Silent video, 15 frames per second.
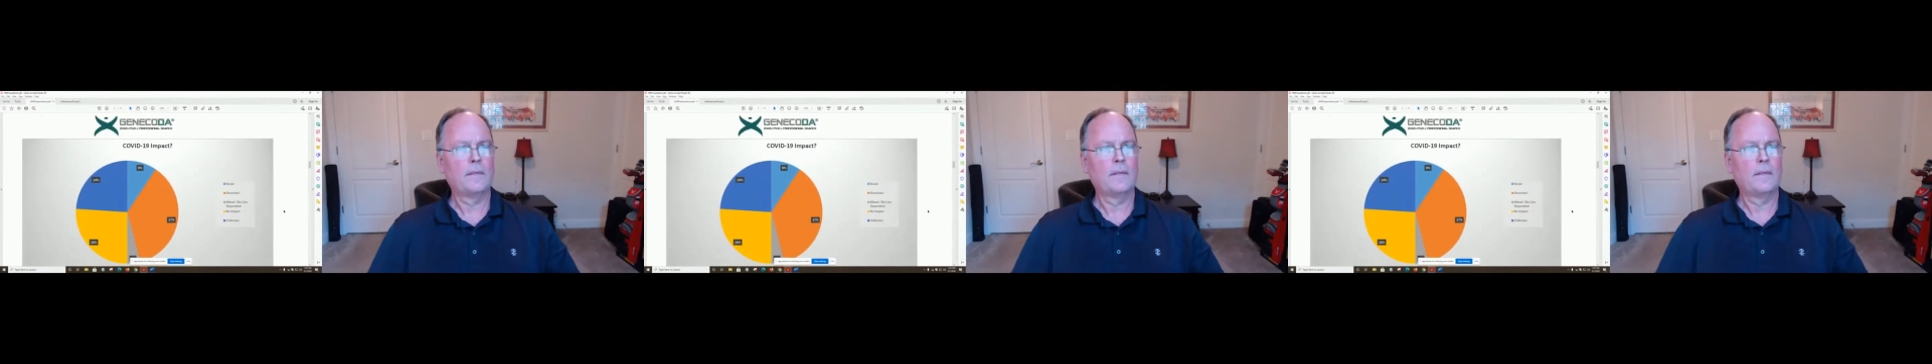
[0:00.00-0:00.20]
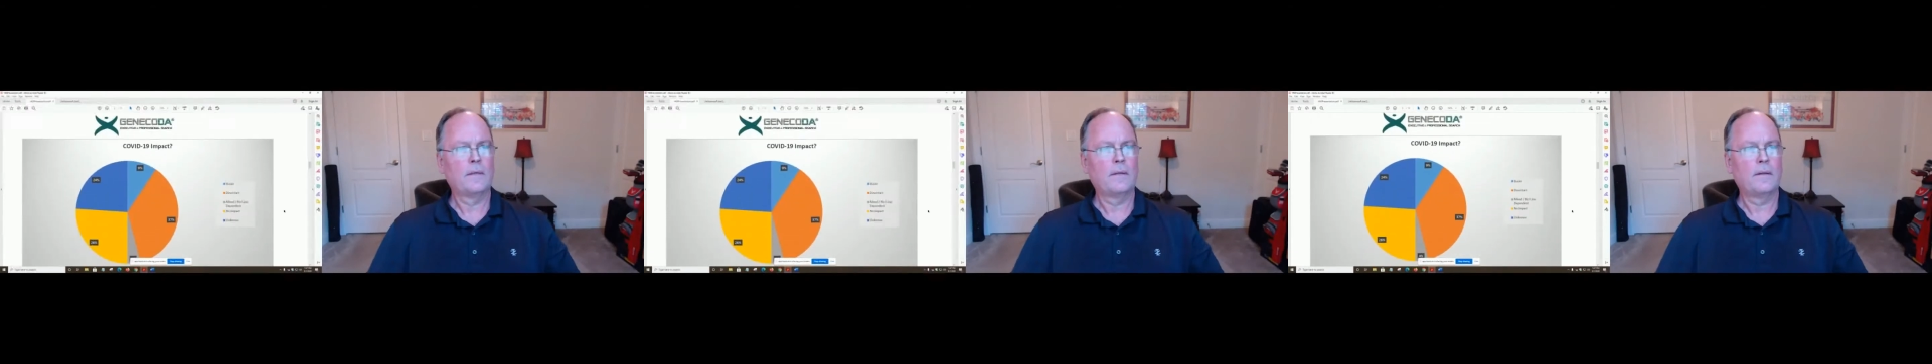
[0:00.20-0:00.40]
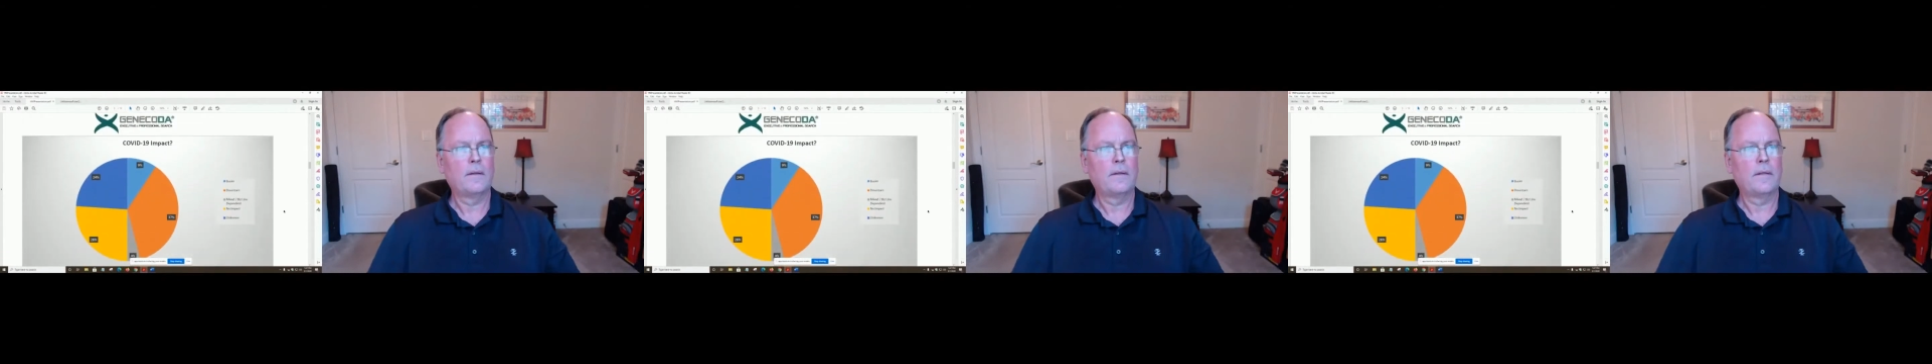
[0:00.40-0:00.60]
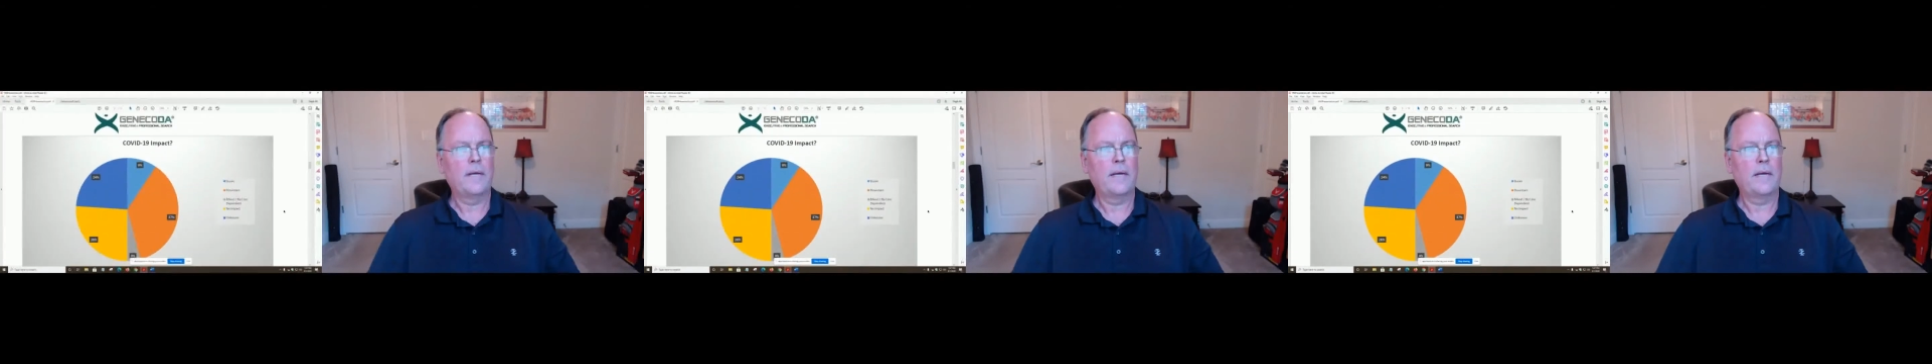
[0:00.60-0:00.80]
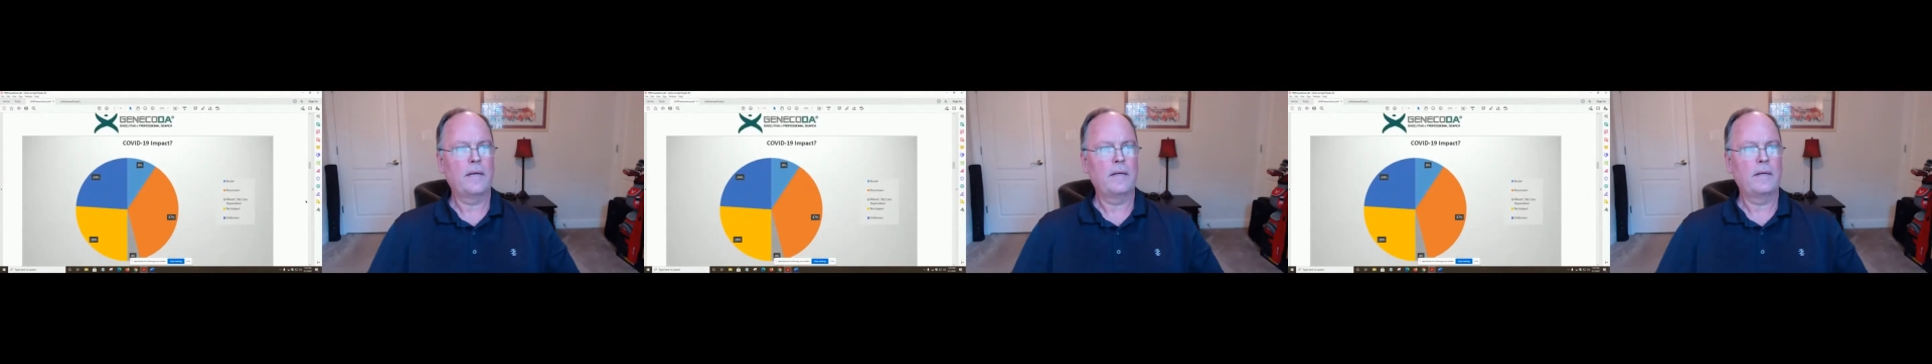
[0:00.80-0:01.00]

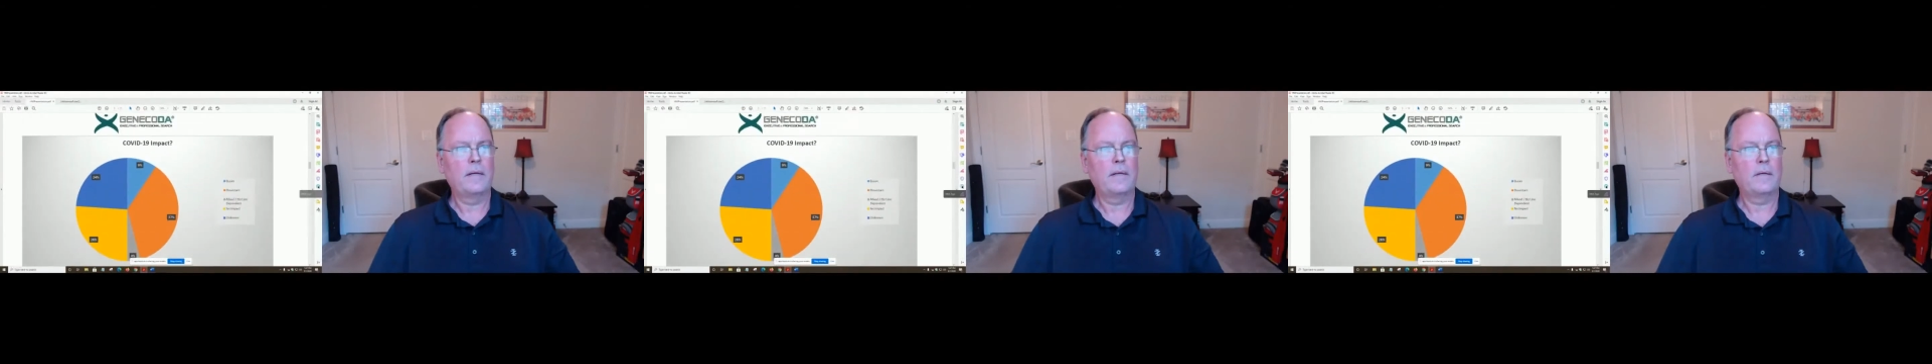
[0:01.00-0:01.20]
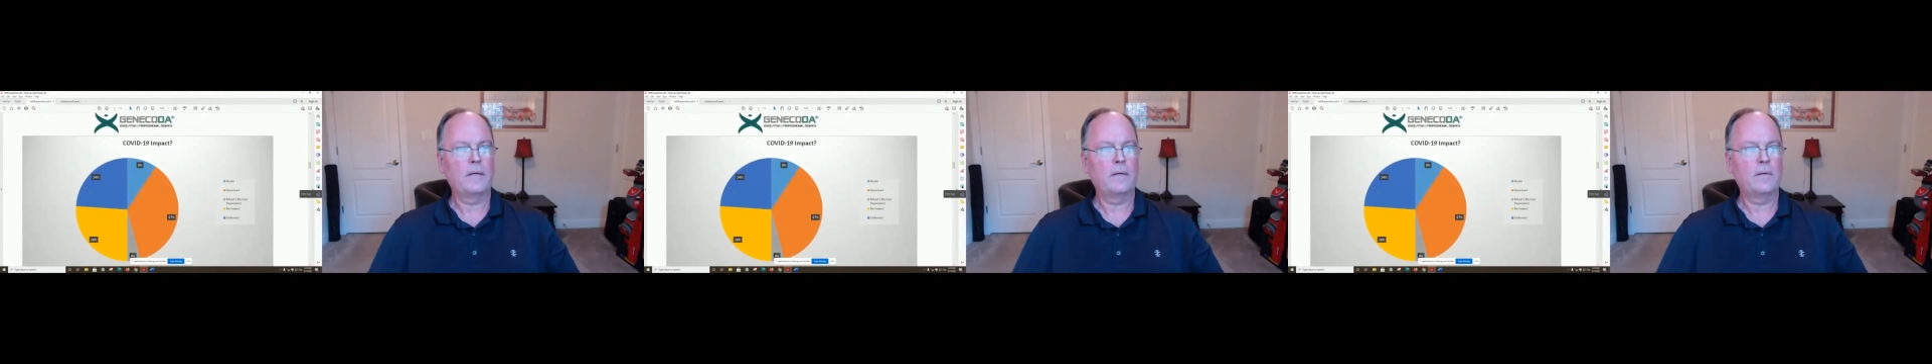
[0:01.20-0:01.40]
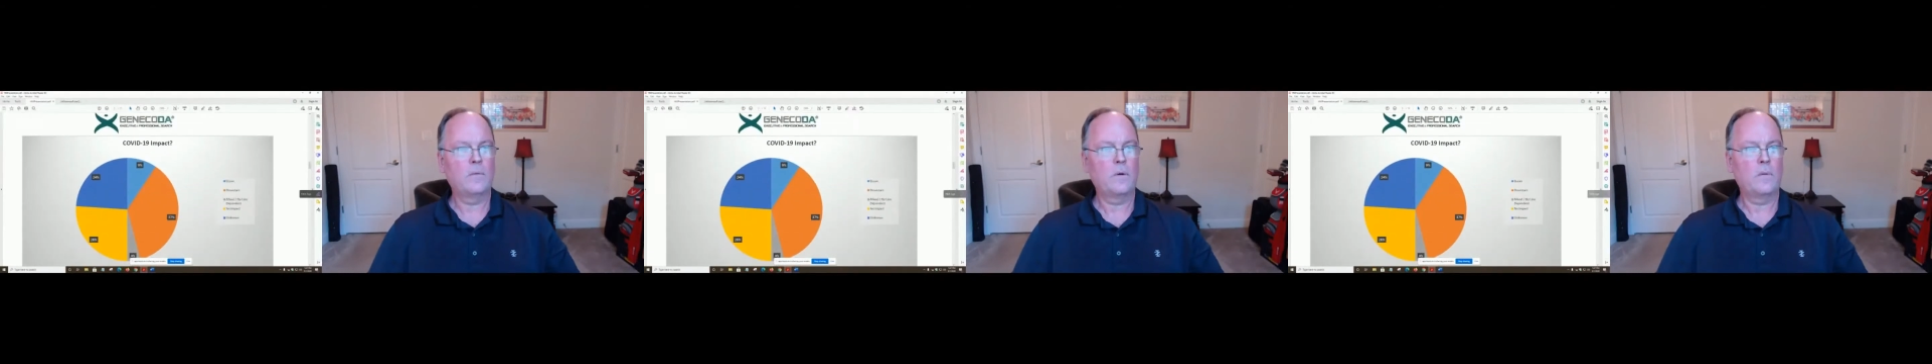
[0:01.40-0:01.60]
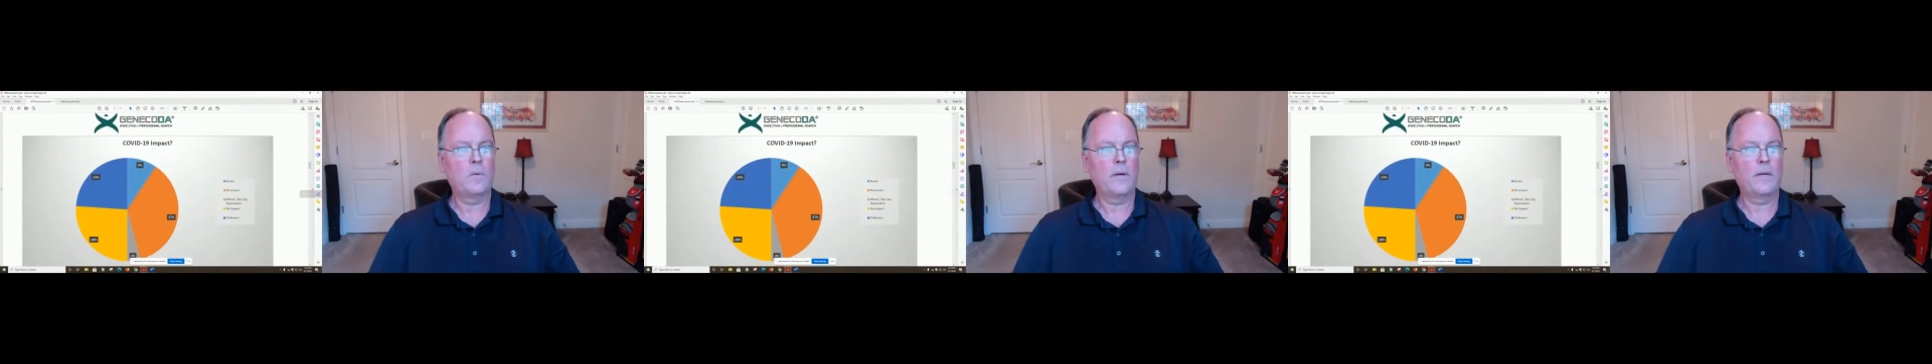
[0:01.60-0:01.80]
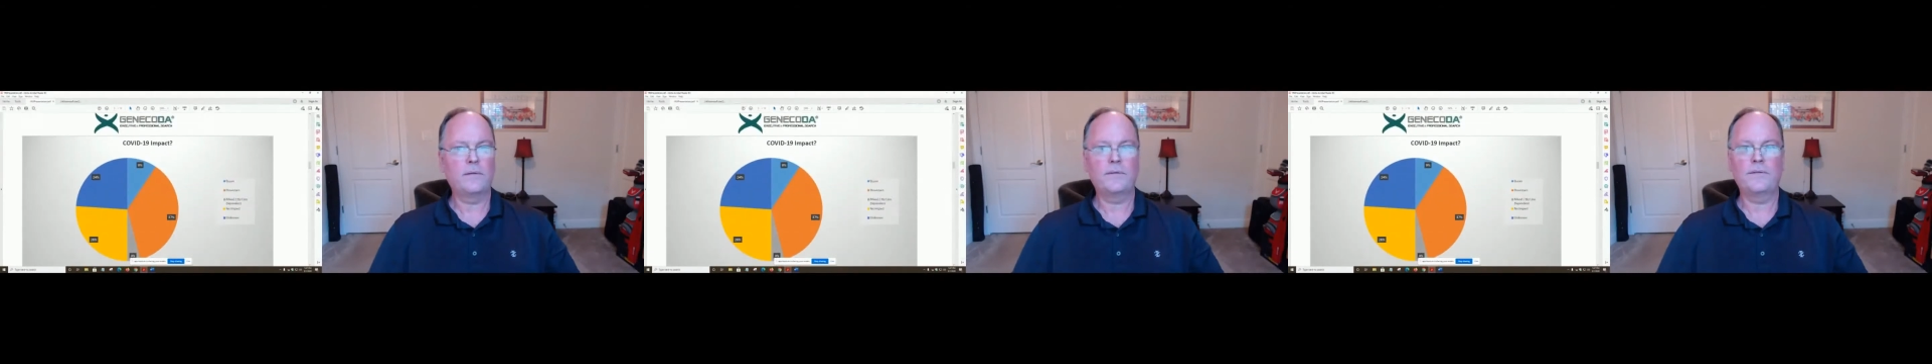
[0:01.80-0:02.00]
Then we
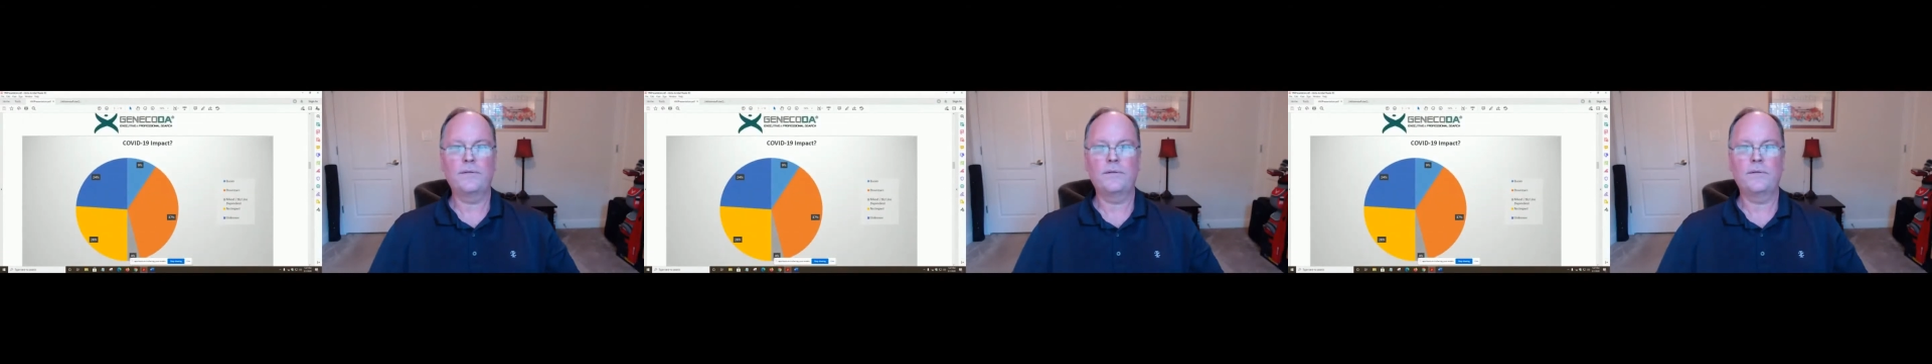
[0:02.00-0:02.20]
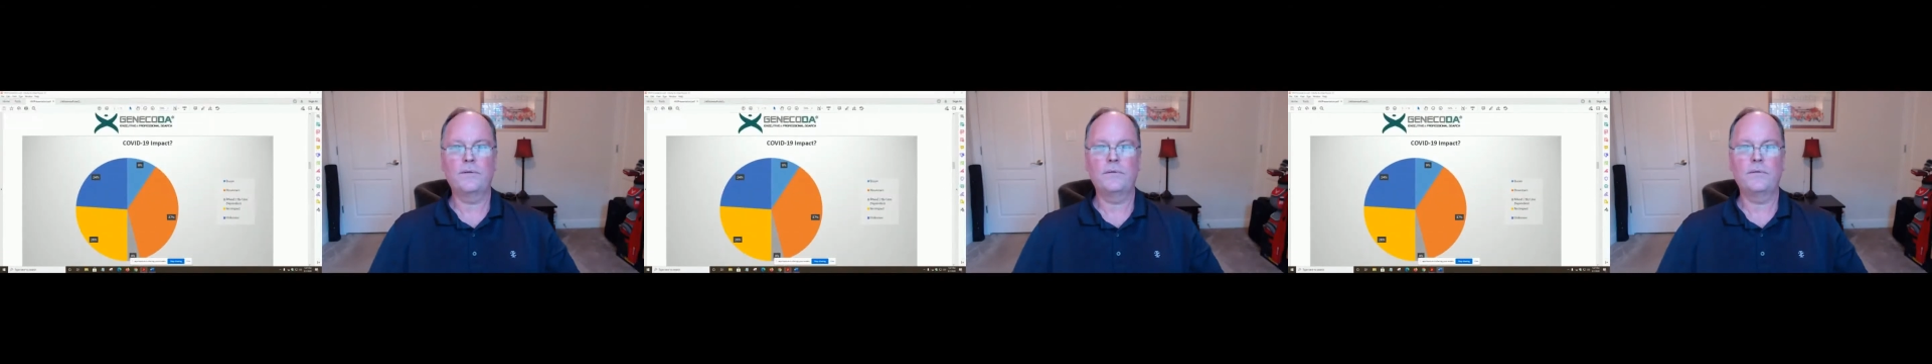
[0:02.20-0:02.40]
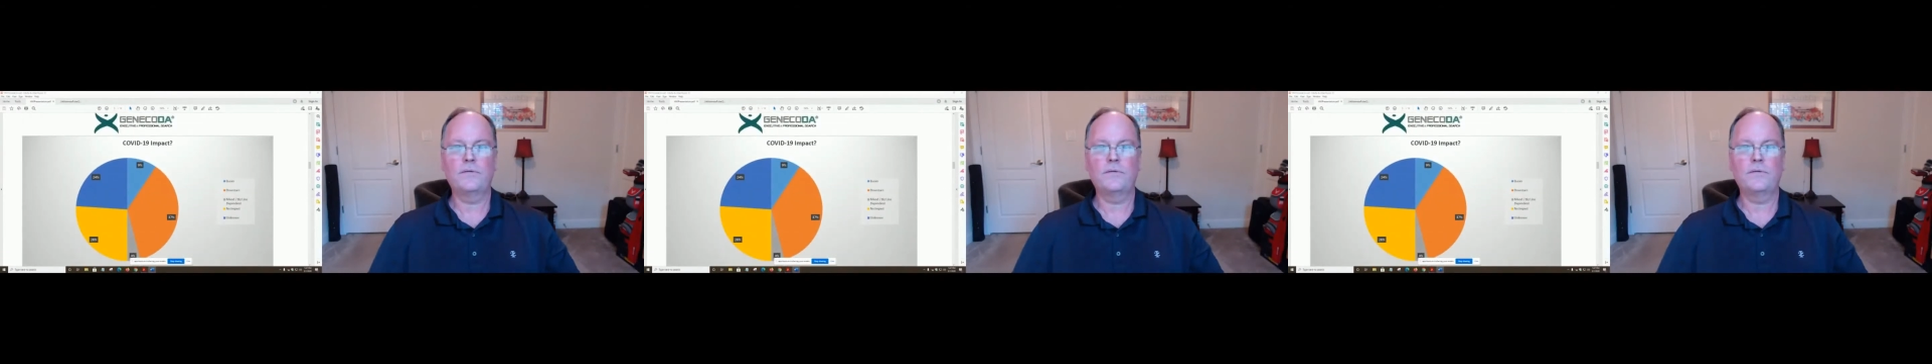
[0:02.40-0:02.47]
went to